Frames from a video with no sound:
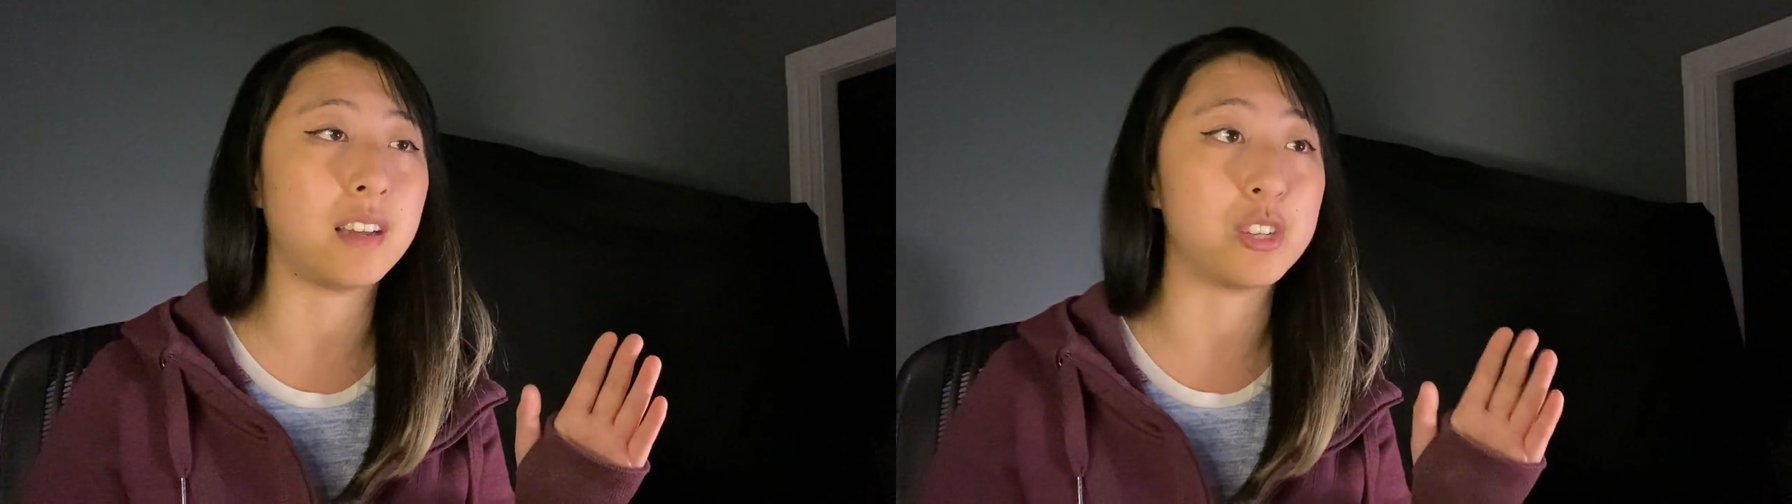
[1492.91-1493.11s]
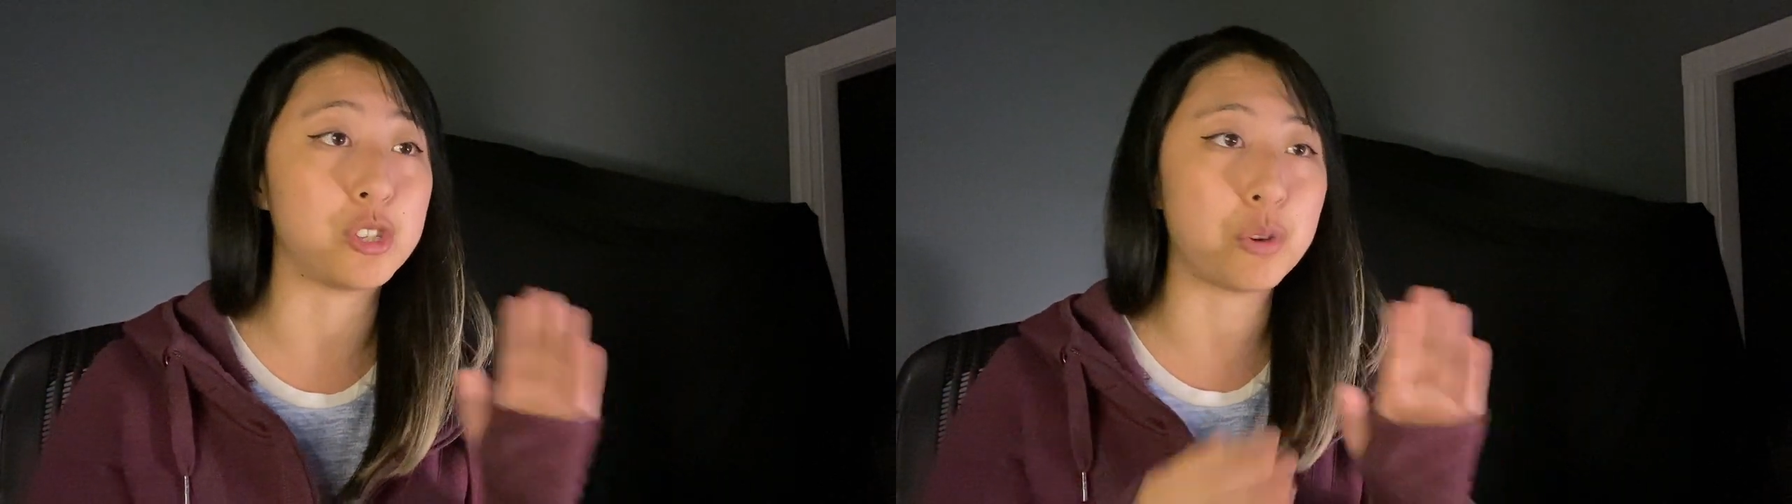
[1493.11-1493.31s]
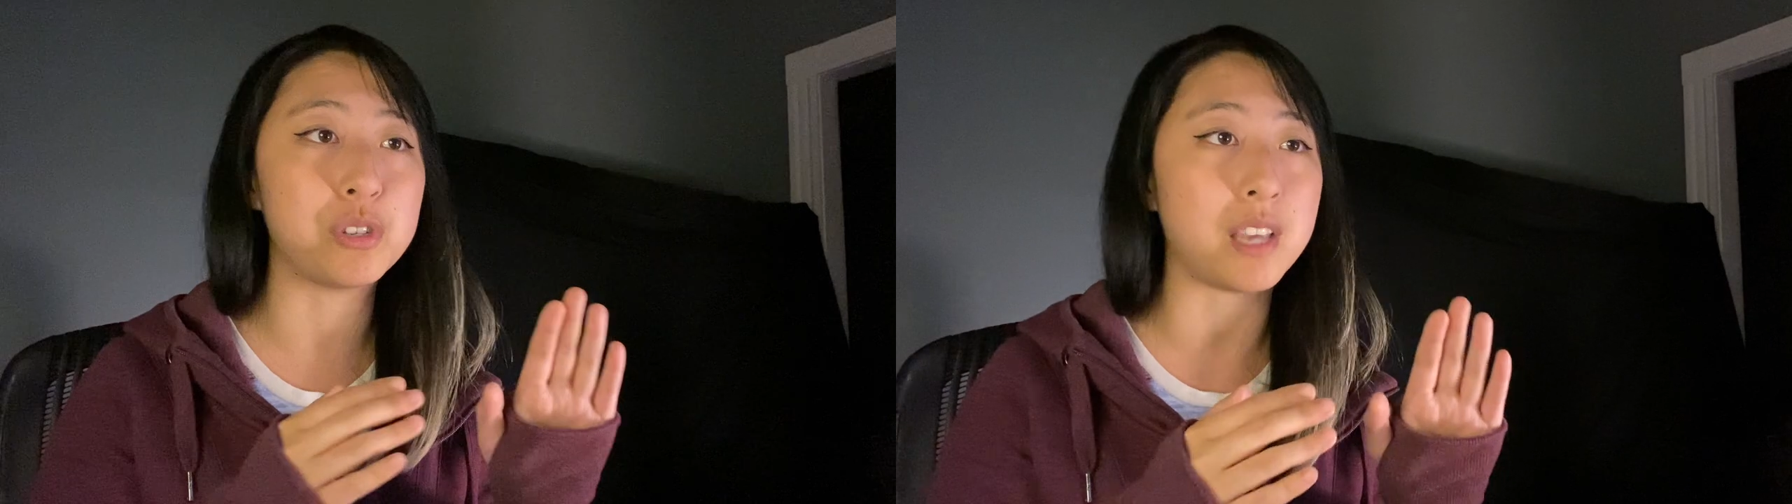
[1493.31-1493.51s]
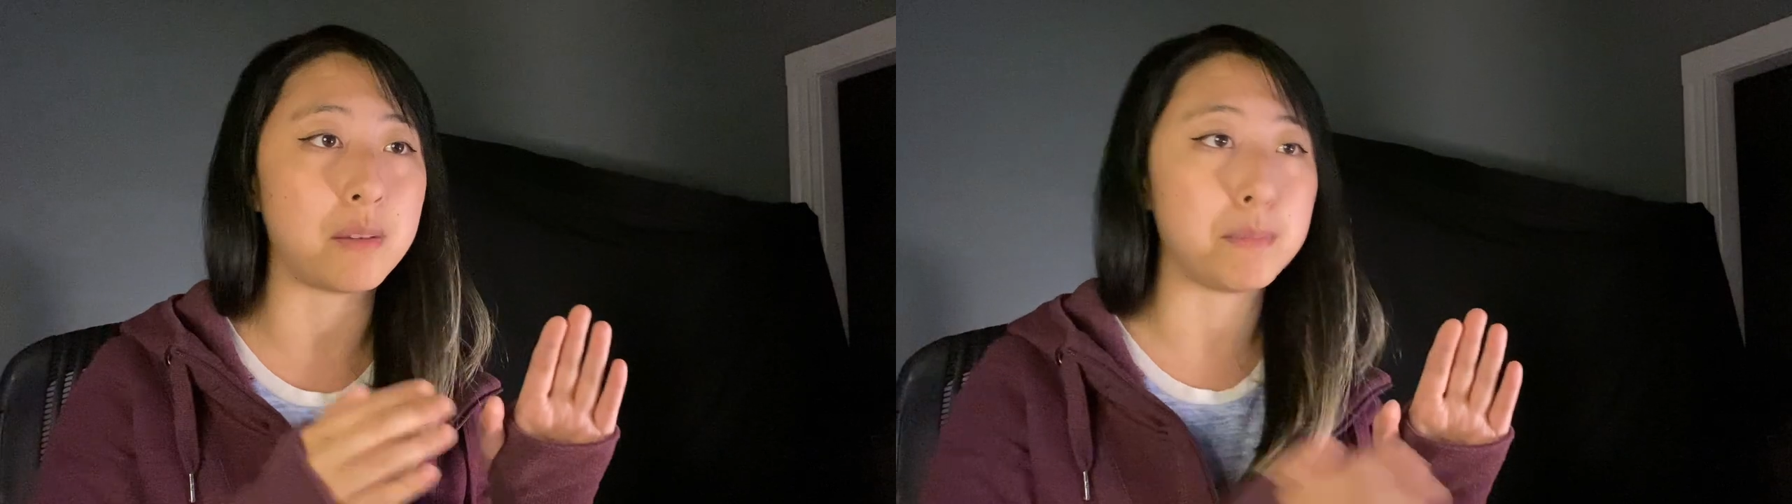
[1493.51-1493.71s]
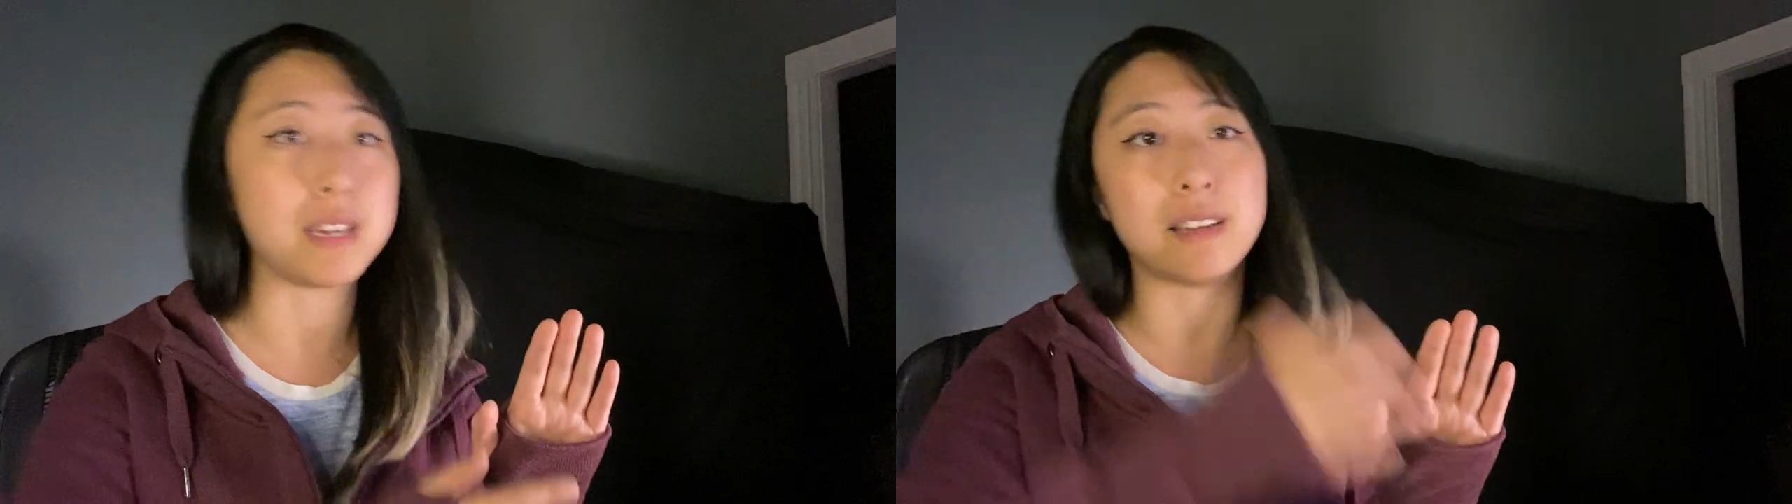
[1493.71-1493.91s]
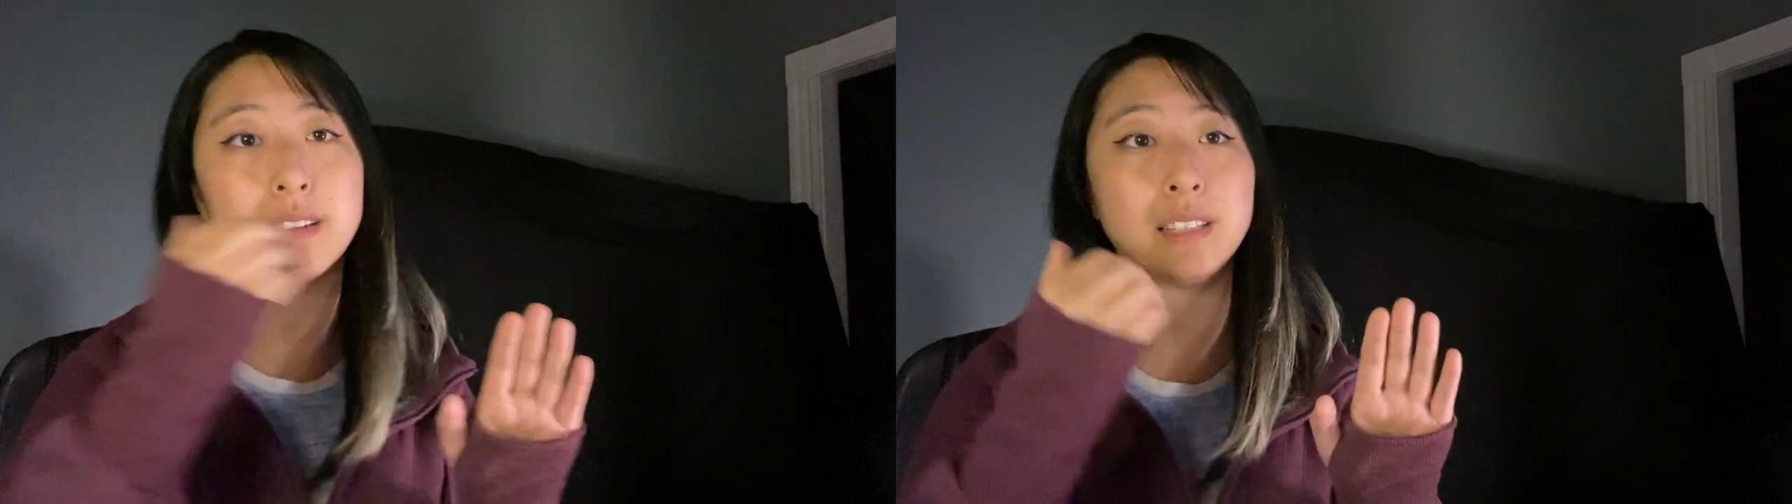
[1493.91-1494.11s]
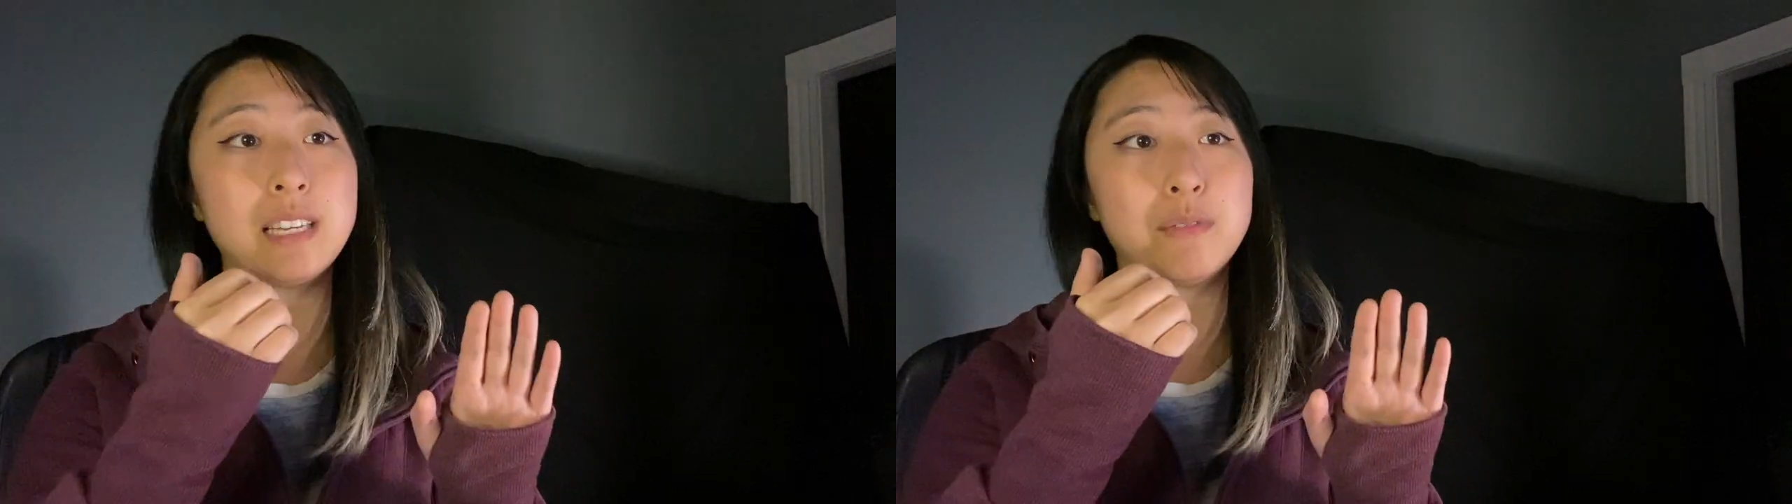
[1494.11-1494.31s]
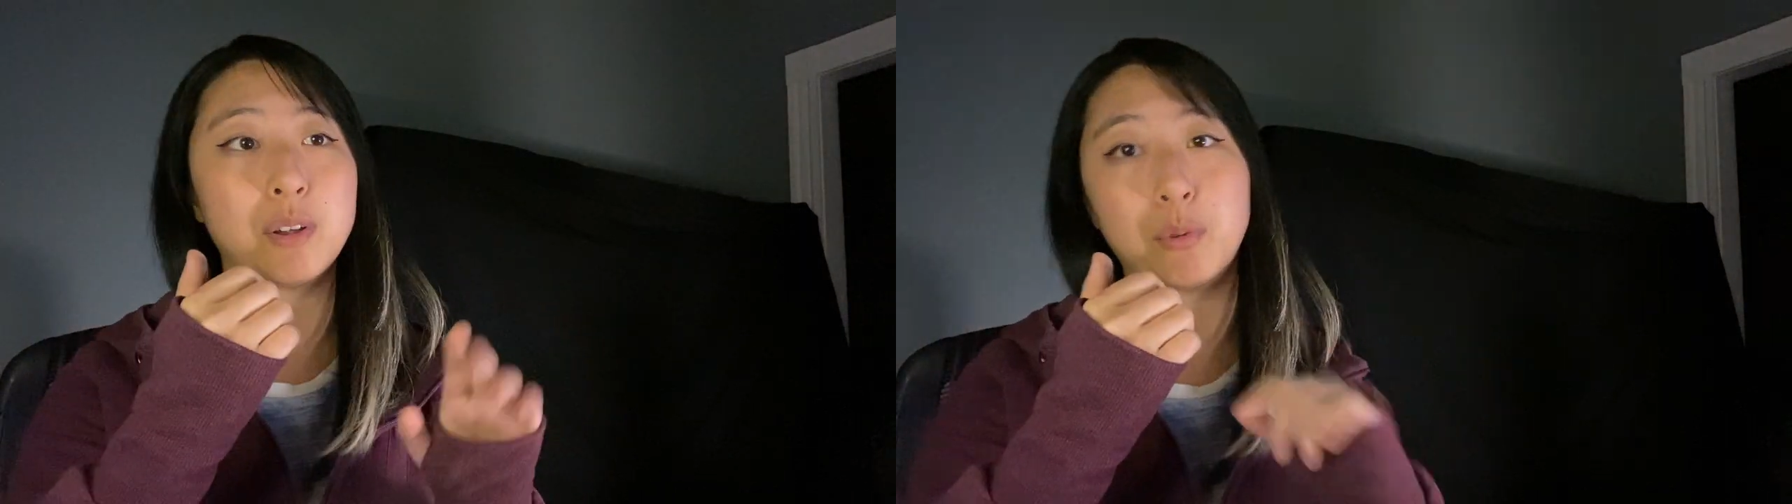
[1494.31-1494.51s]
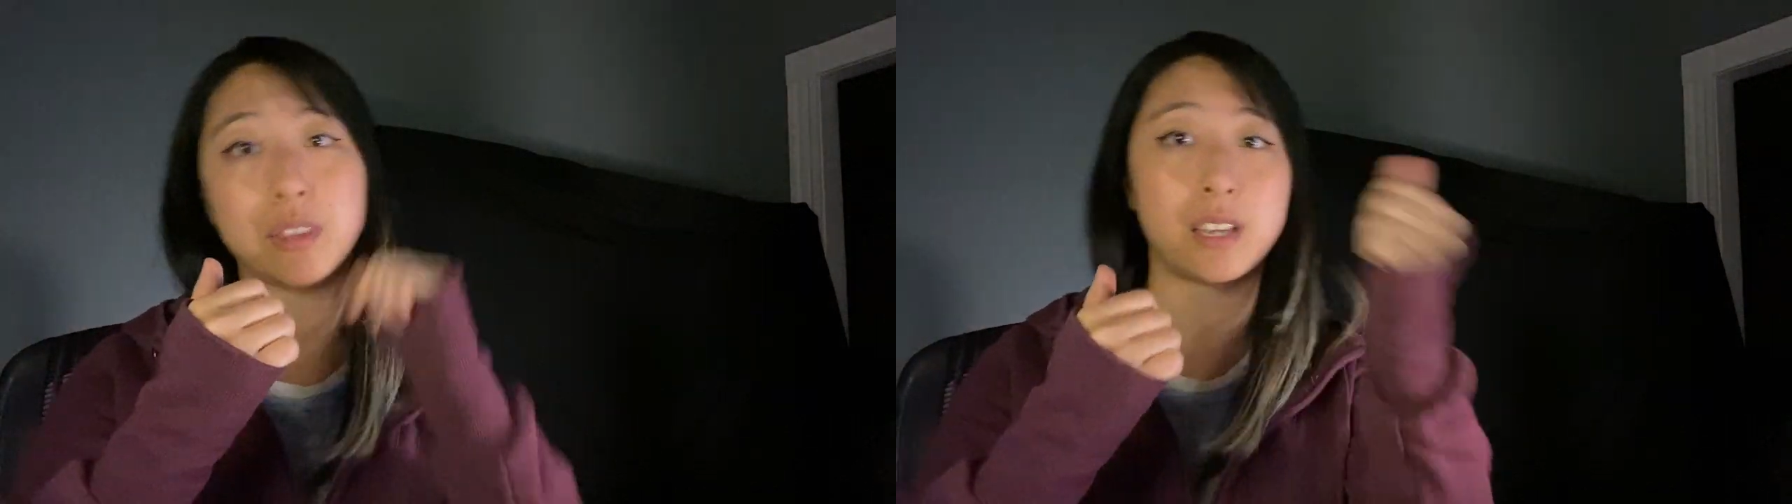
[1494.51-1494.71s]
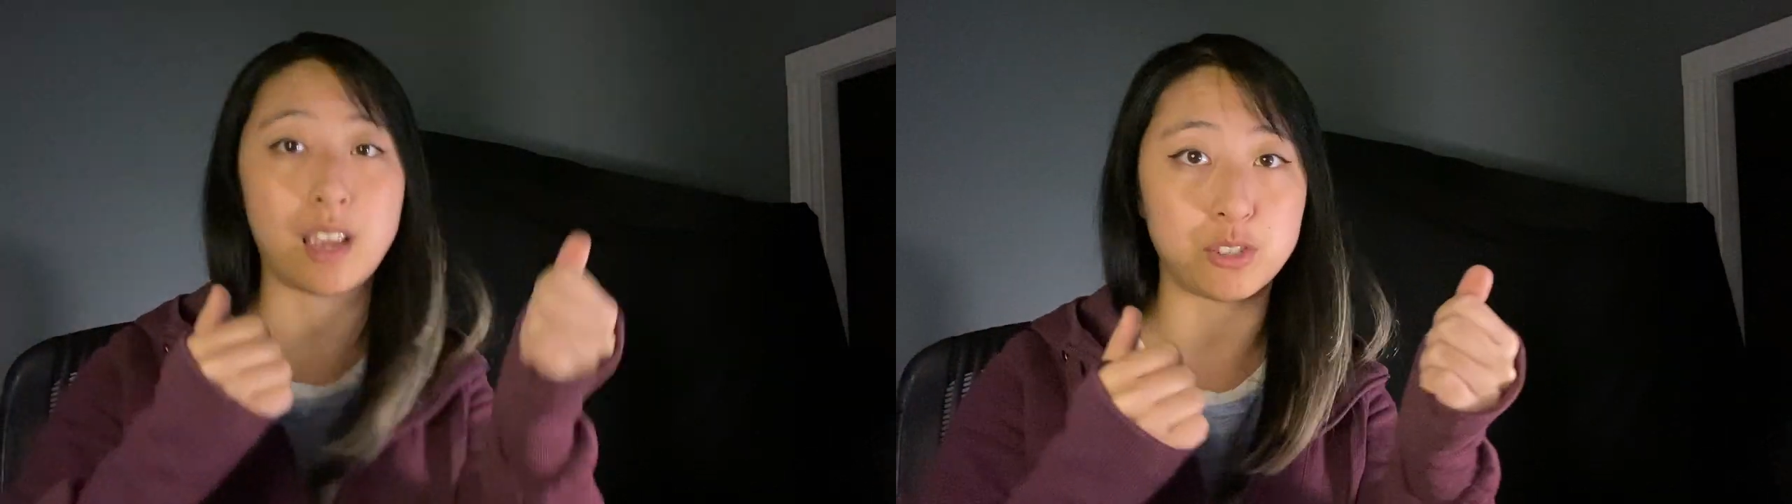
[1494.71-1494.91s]
associate me leaving
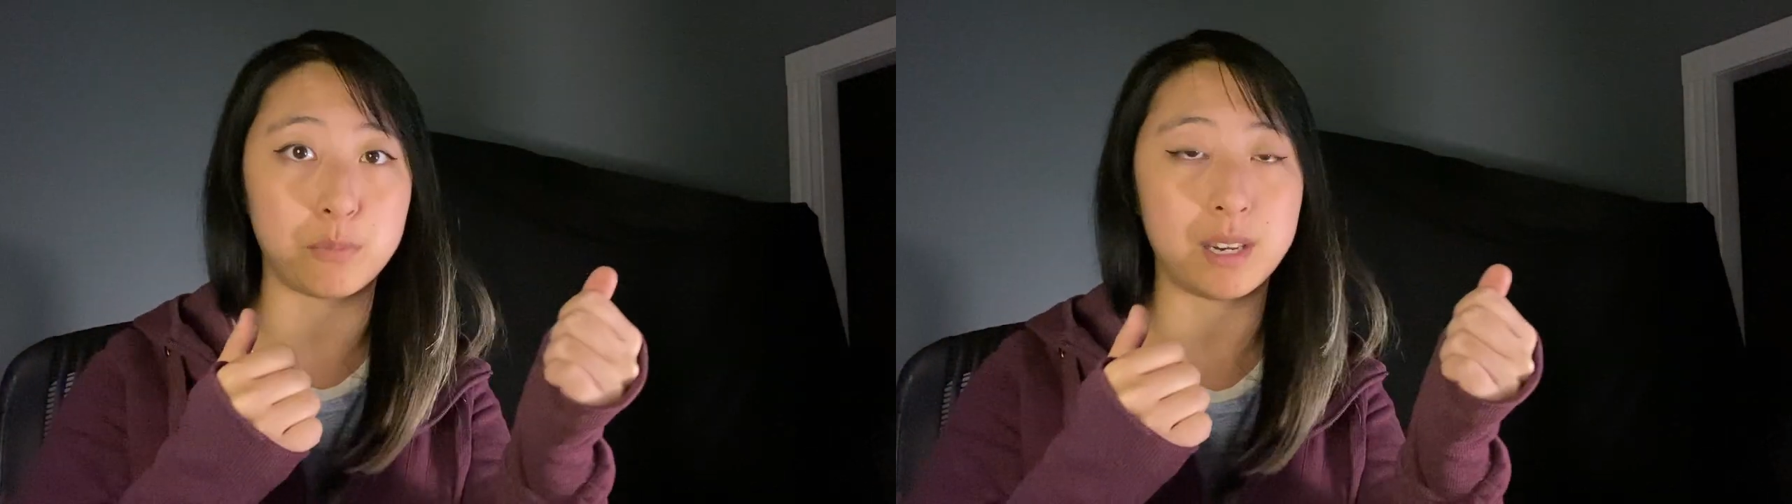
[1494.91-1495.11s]
with the cage